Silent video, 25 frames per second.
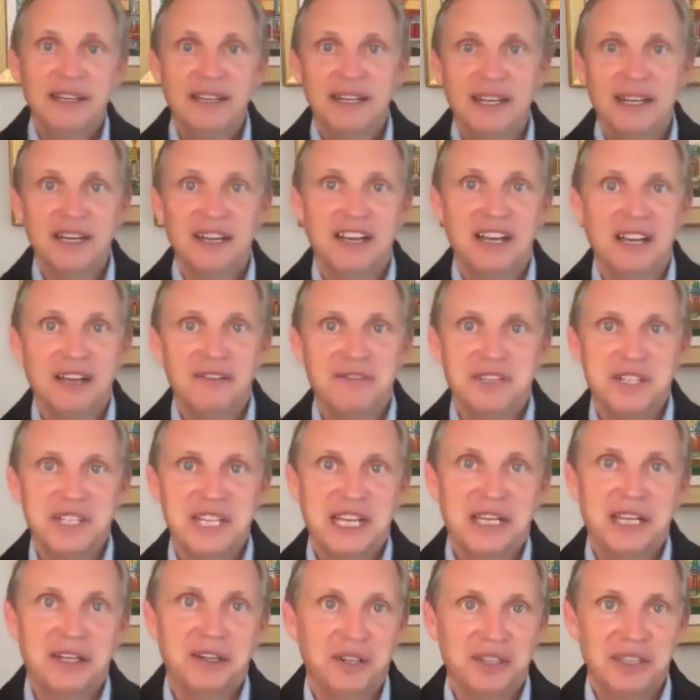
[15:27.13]
If you
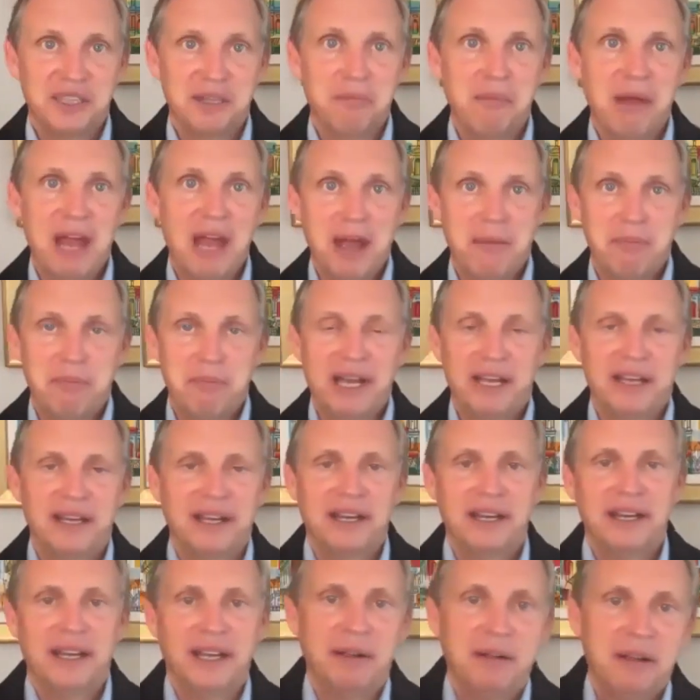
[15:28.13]
take a look at the map,
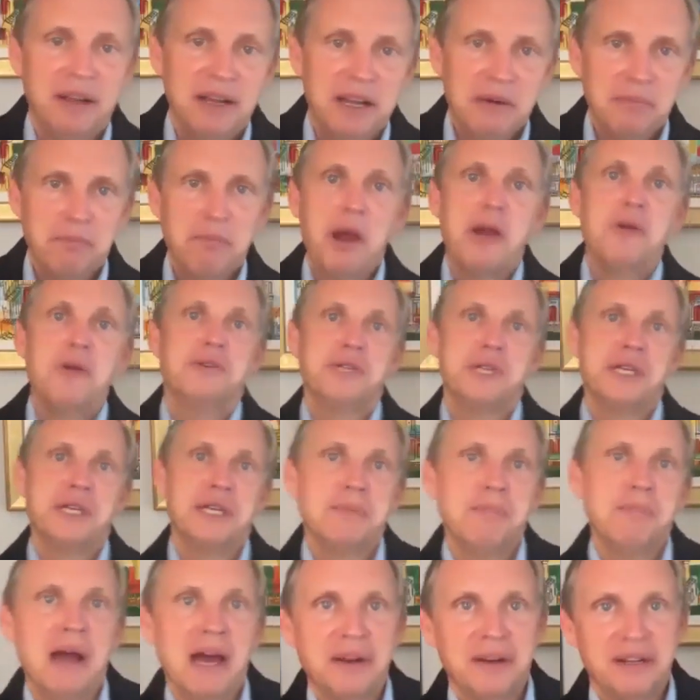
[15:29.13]
I posted
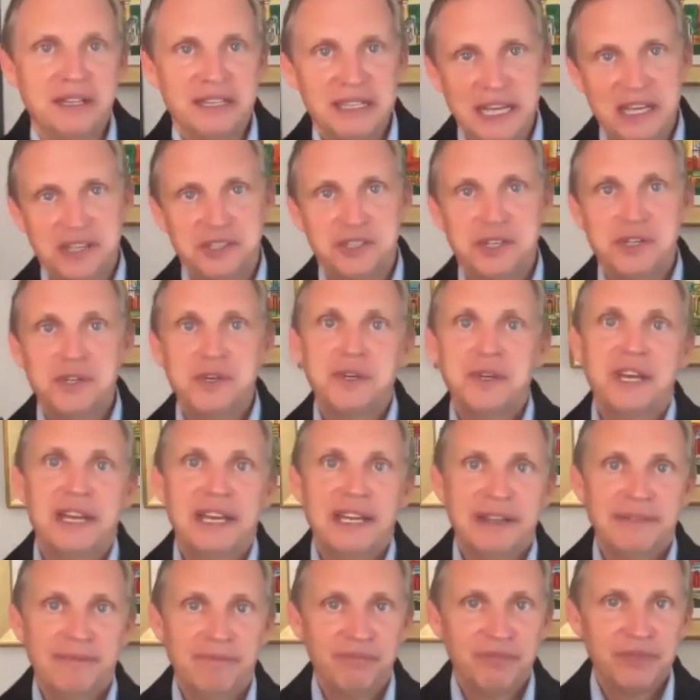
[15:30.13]
about it
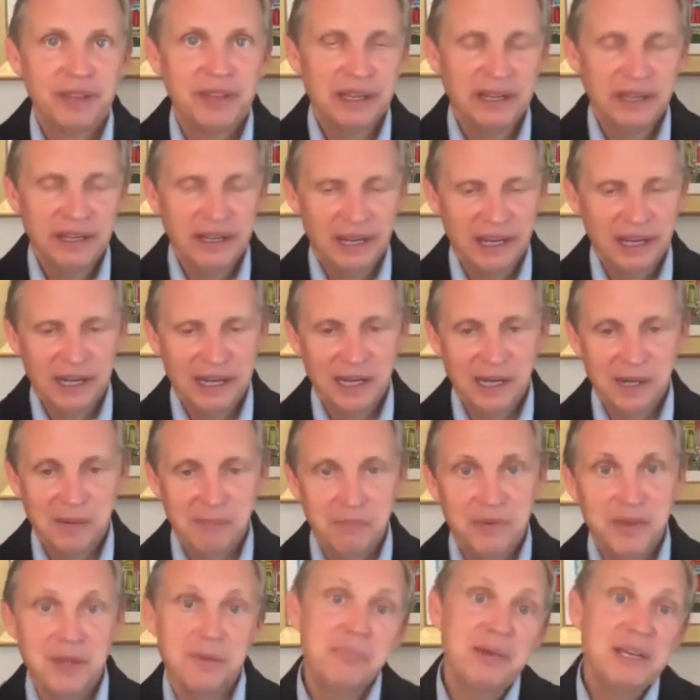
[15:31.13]
yesterday.
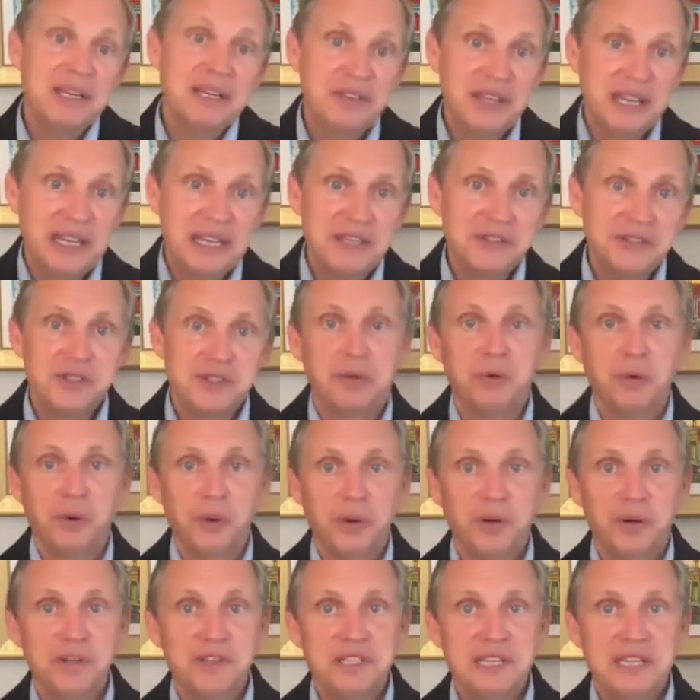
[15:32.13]
The big thing is the
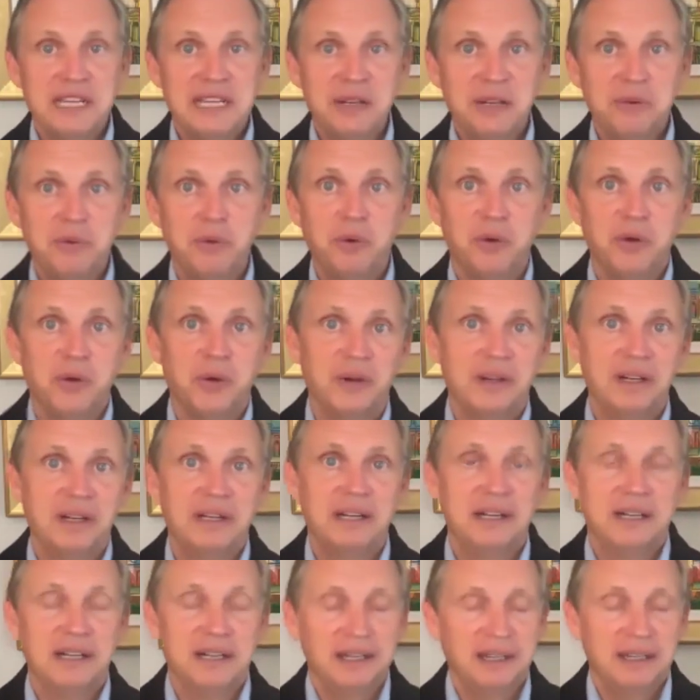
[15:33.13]
quarantine will
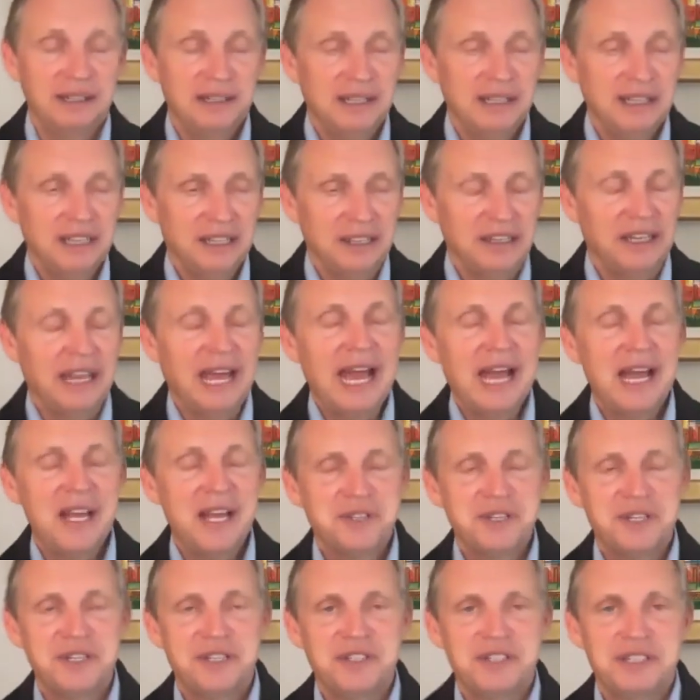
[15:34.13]

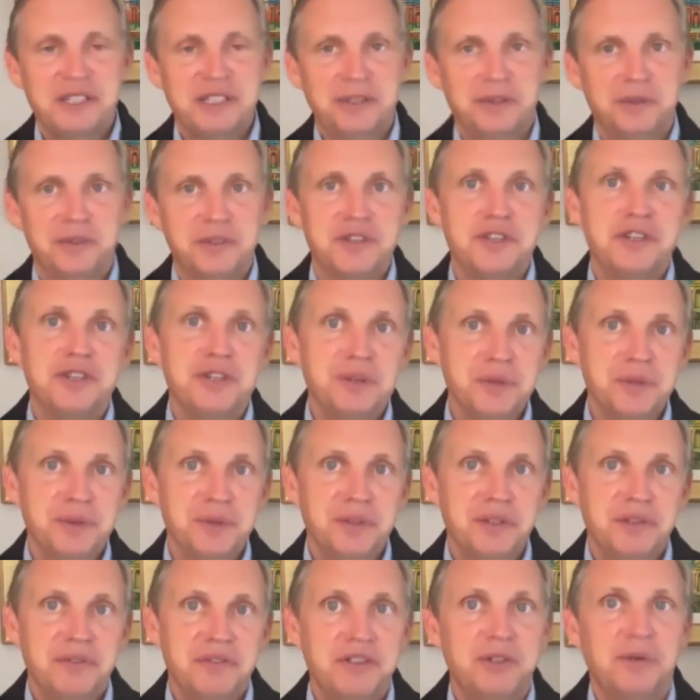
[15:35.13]
last until
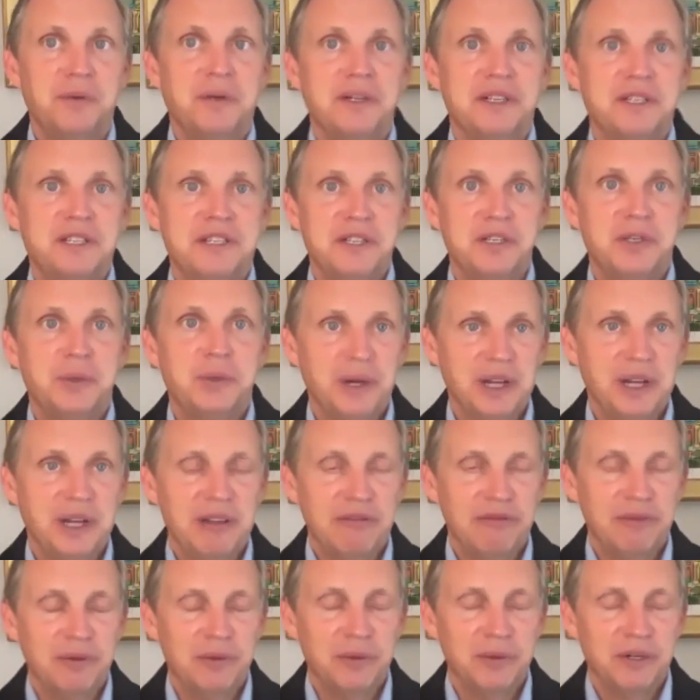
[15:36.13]
June of
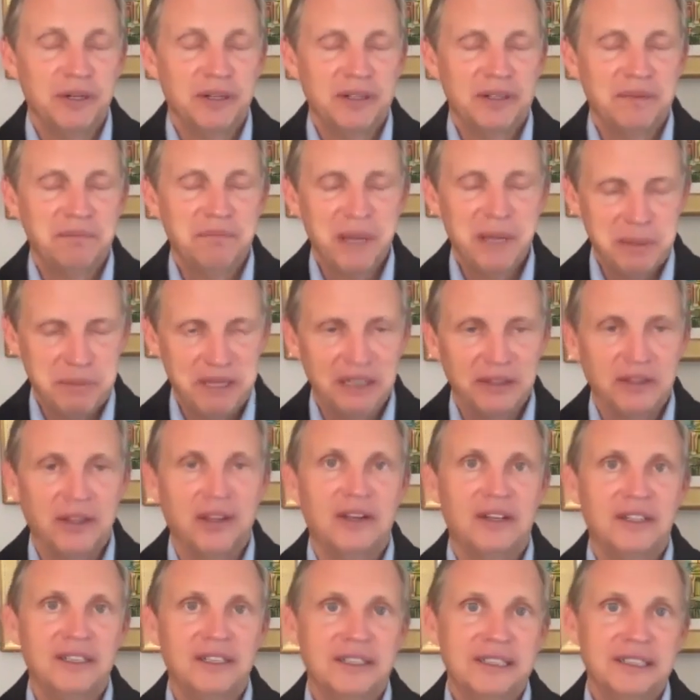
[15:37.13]
2024 and maybe
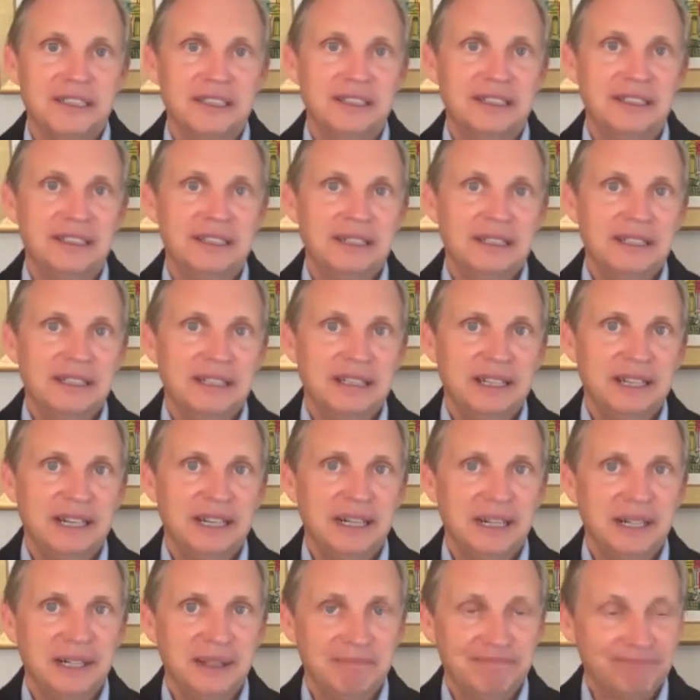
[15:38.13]
longer.
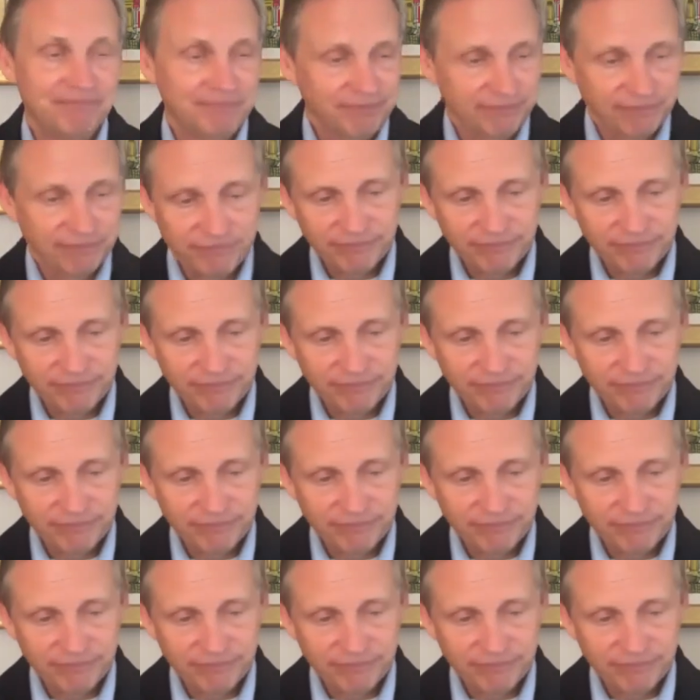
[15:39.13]
And,